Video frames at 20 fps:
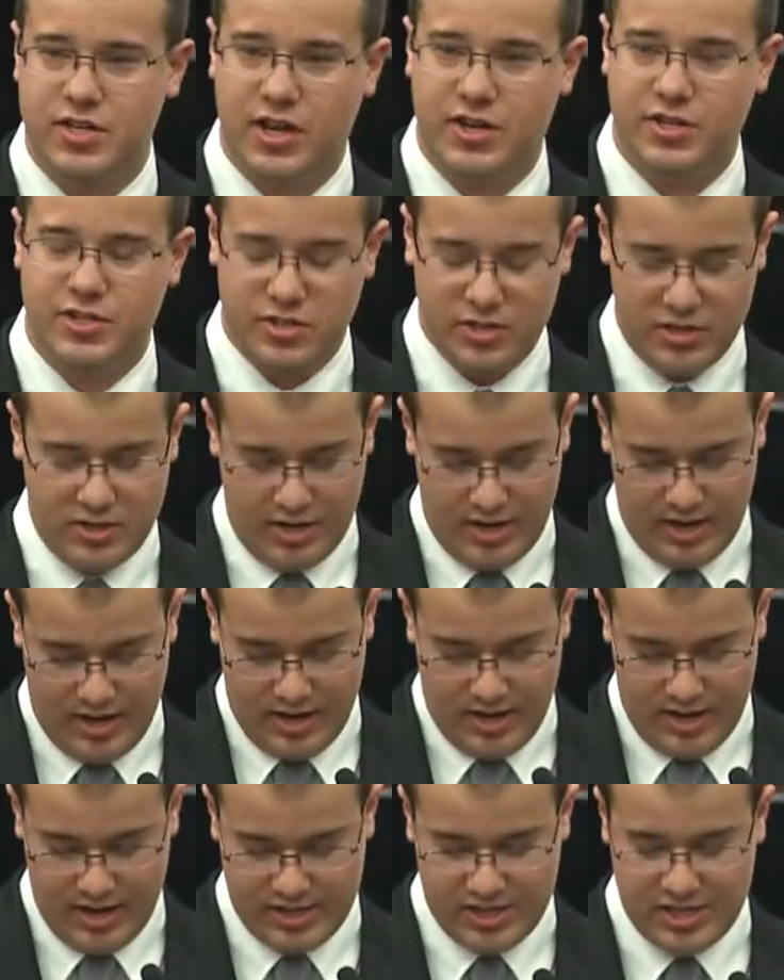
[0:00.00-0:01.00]
action,
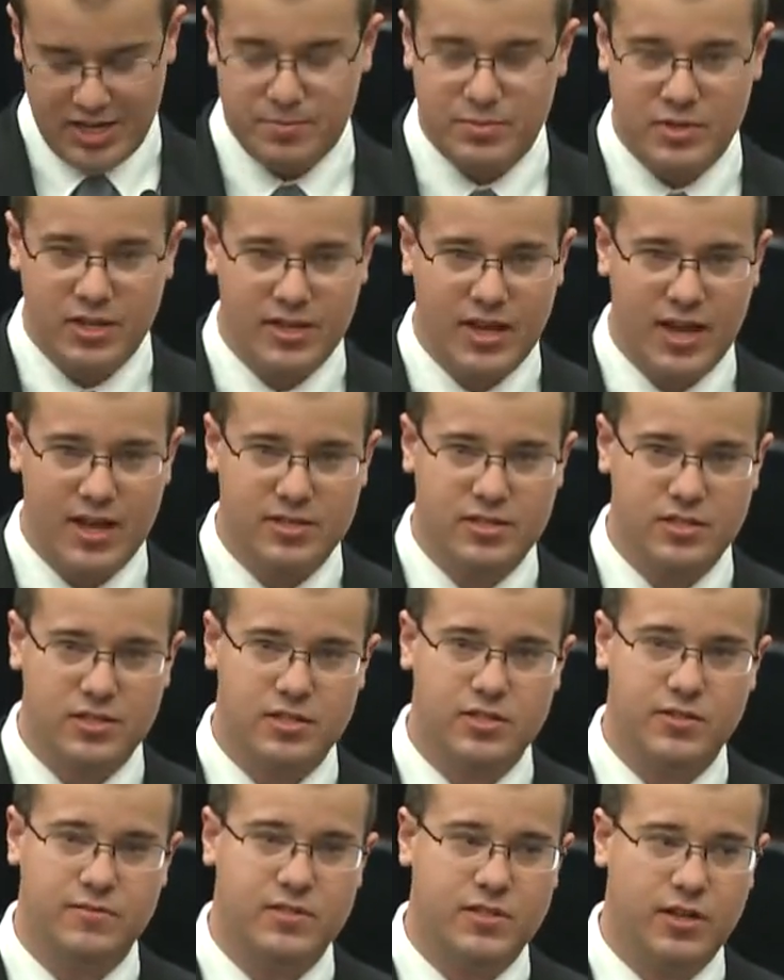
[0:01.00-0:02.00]
except in
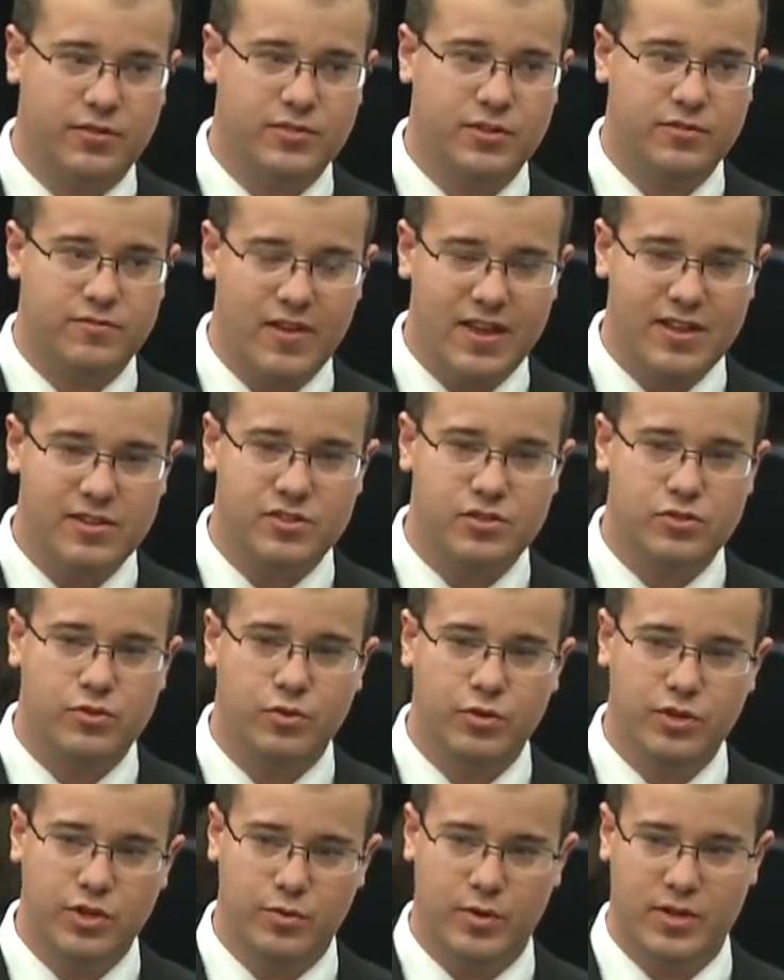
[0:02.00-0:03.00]
cases of self defense
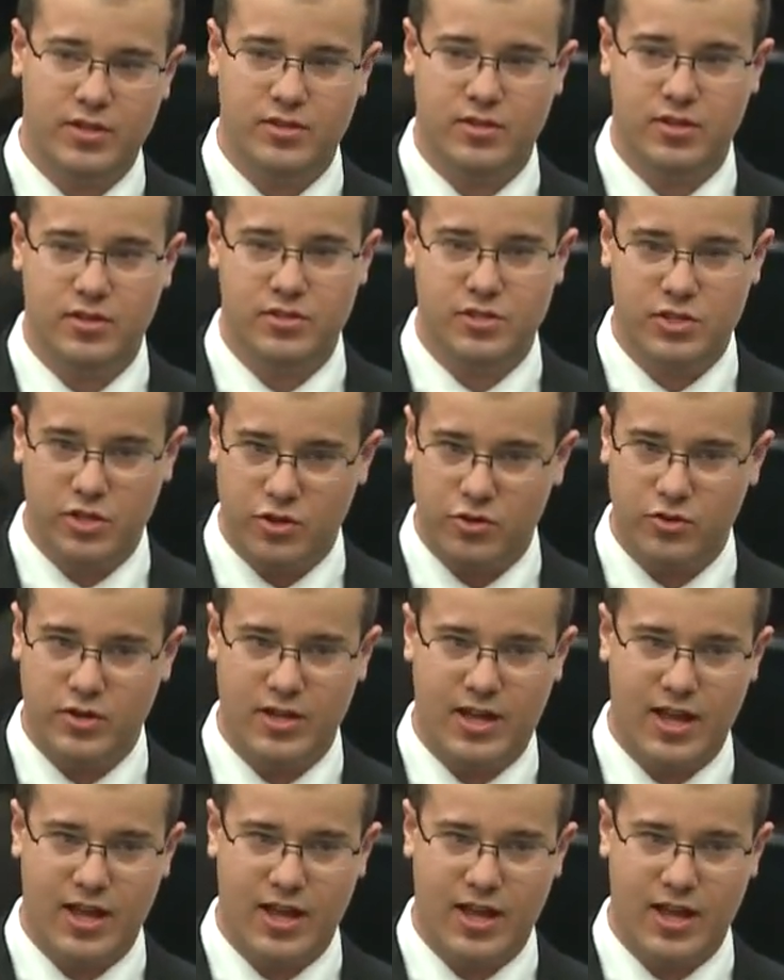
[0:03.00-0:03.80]
or UN Security